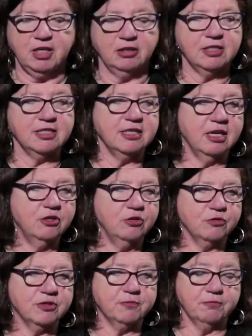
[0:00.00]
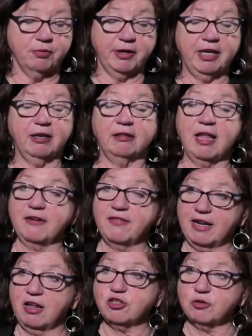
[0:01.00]
eldest son, who's bringing a lot of
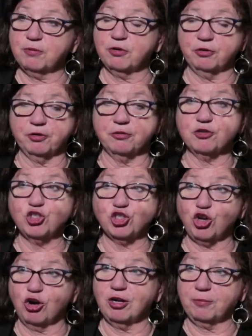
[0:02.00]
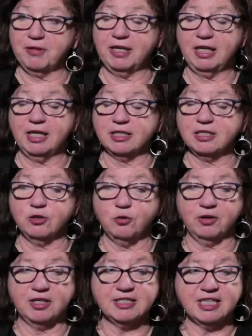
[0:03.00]
that entrepreneurial startup thinking into the
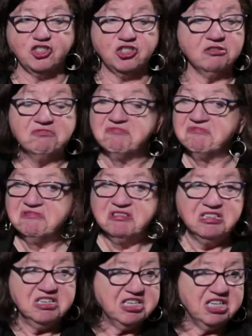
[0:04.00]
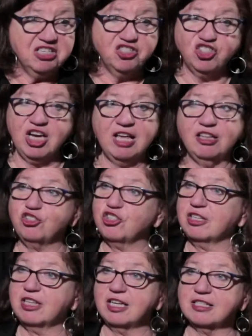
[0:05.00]
organization, is
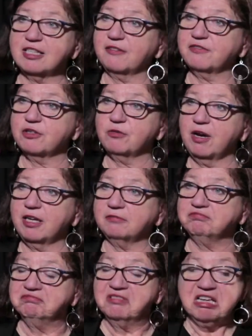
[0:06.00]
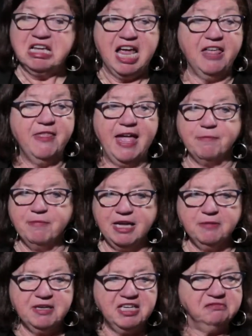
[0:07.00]
challenging things left and right. And that
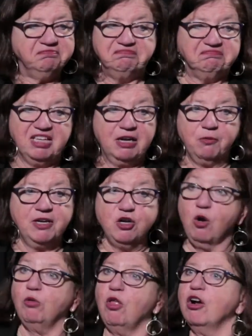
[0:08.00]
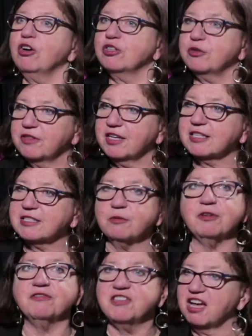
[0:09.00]
may mean that we no longer do things that
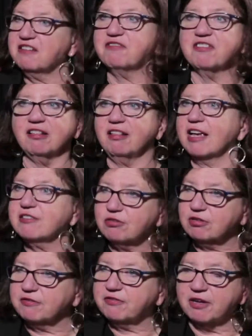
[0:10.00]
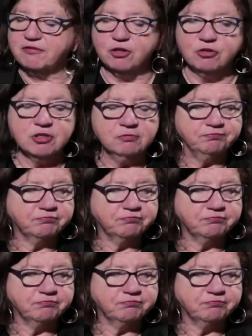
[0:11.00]
we've done for the last 35 years.